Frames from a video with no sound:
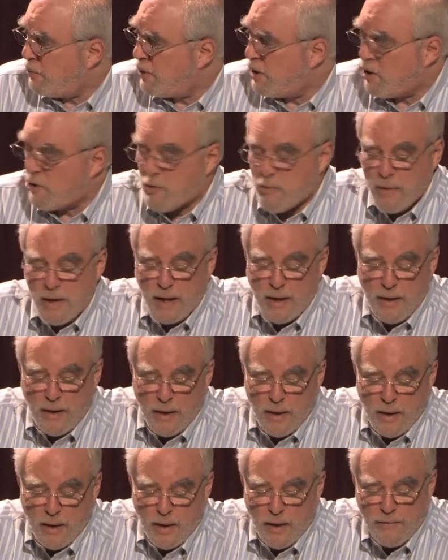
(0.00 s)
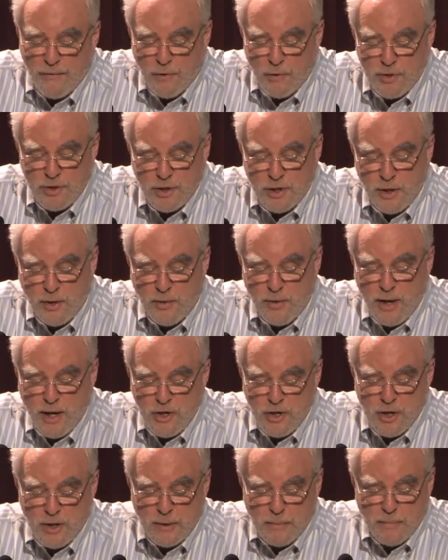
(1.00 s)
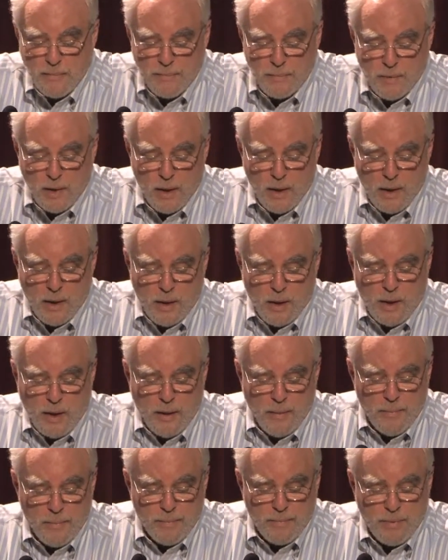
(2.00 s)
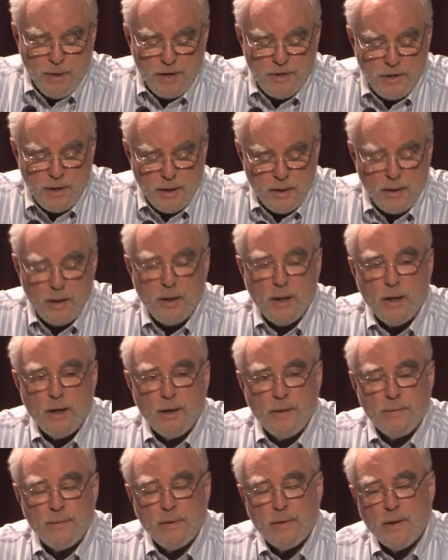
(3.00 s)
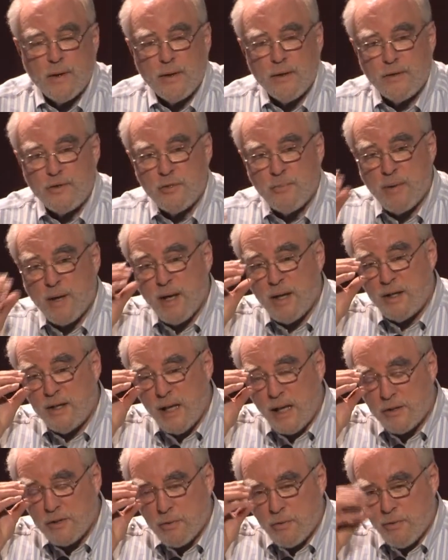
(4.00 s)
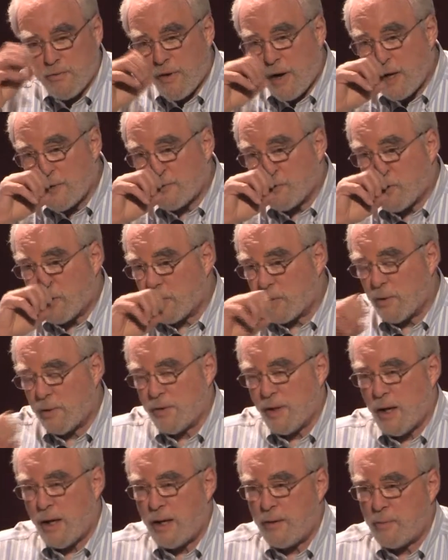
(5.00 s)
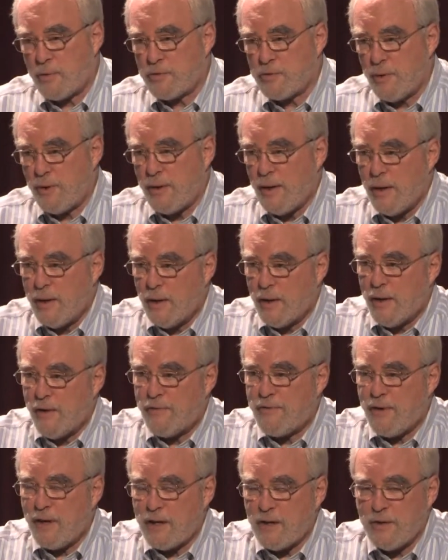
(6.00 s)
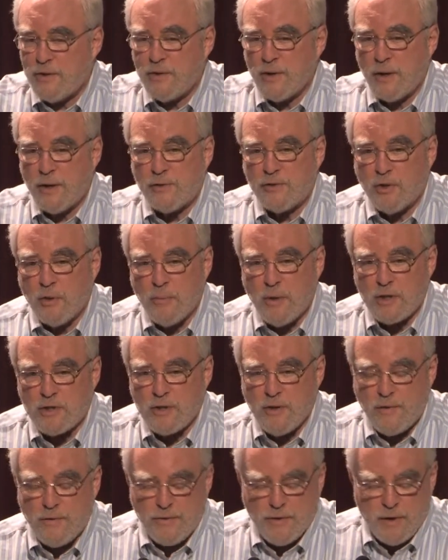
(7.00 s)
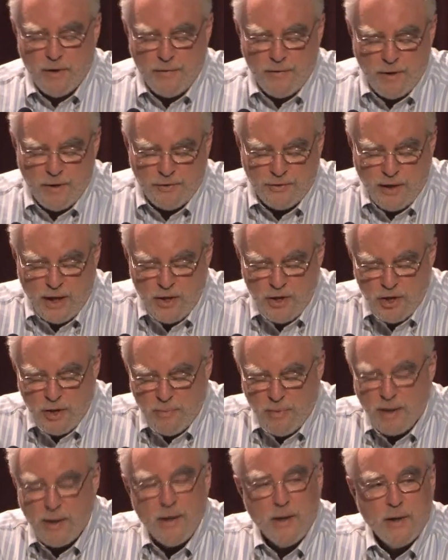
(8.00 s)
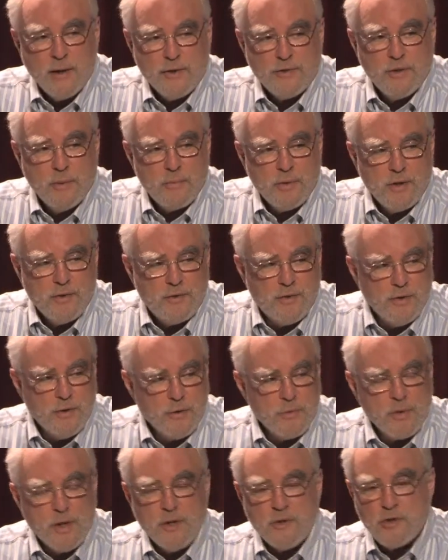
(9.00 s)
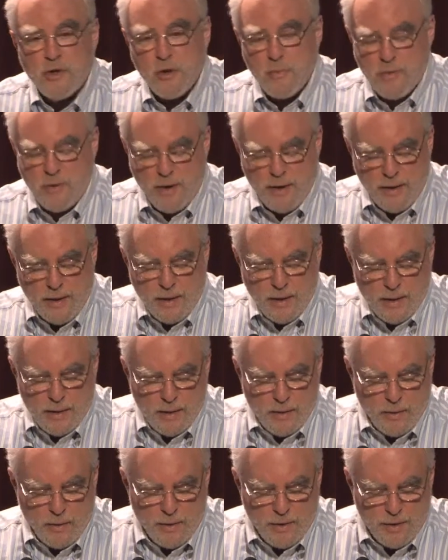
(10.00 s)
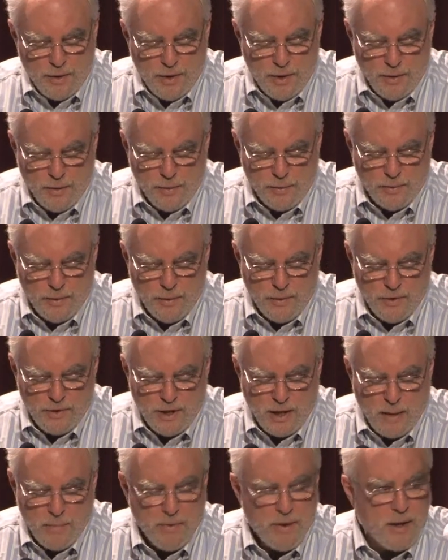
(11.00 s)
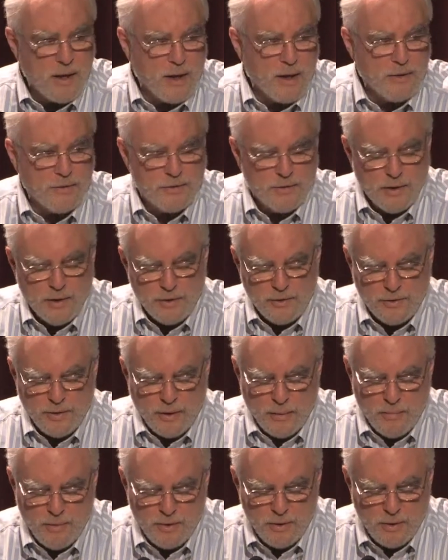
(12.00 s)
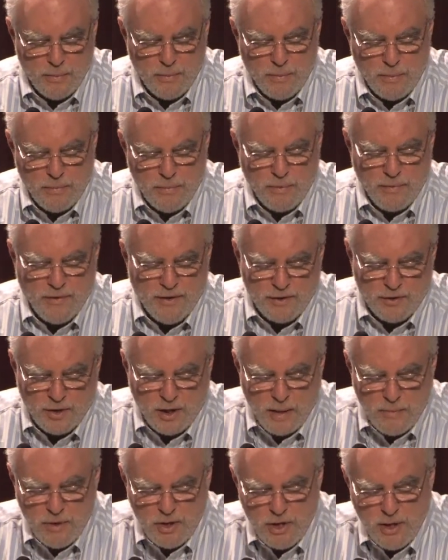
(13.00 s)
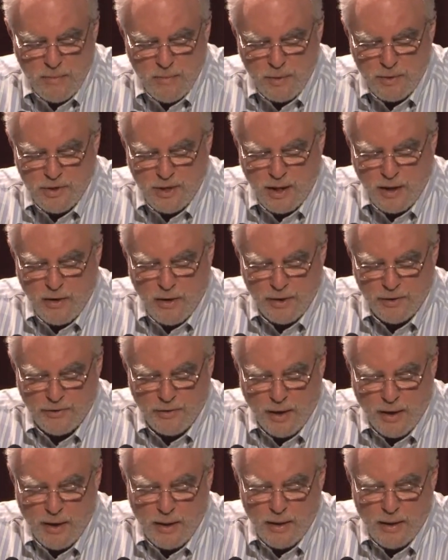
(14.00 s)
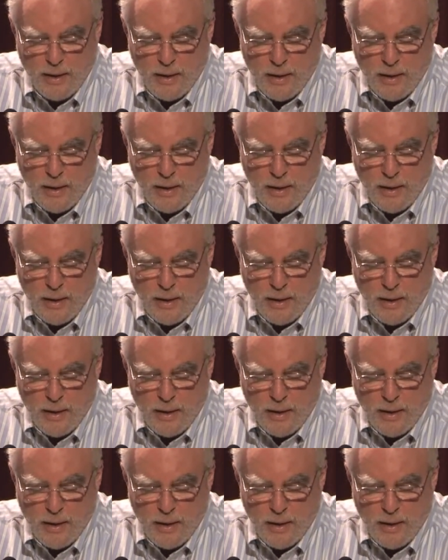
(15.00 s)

we're going to remain a first-tier nation. Pressing Japan not to revise Article 9, which would offend so much of East Asia, but simply to reinterpret it in order to do the same thing, as Professor Kimijima was saying last night.